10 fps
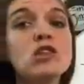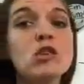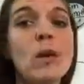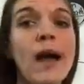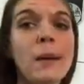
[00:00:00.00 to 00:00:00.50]

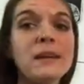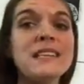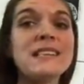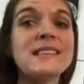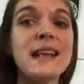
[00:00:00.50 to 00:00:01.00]
So how
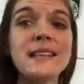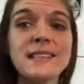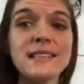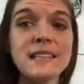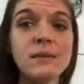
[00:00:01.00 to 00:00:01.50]
many
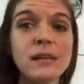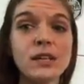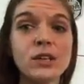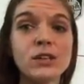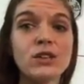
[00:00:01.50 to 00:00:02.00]

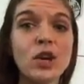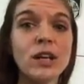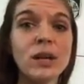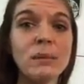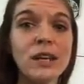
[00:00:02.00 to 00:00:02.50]
decimeters are
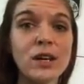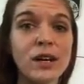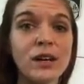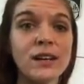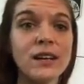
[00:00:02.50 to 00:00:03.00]
in a
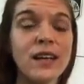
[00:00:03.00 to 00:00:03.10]
meter?